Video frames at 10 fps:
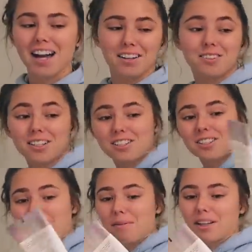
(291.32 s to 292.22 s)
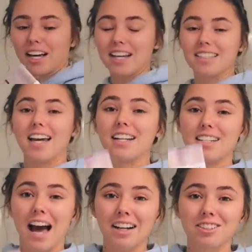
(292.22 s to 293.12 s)
I use it to shave my legs, and it's
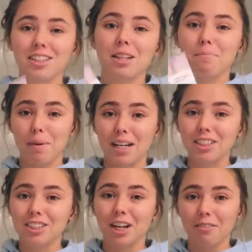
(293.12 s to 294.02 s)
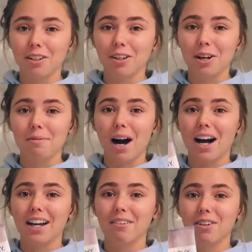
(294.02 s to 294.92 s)
actually the best shaving cream
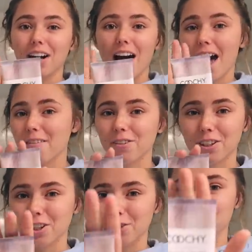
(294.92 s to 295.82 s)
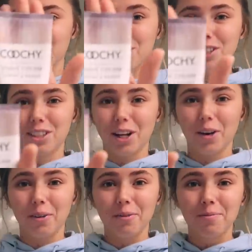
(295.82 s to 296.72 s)
I have ever used.
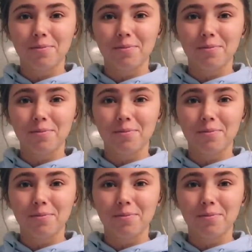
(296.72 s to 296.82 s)
So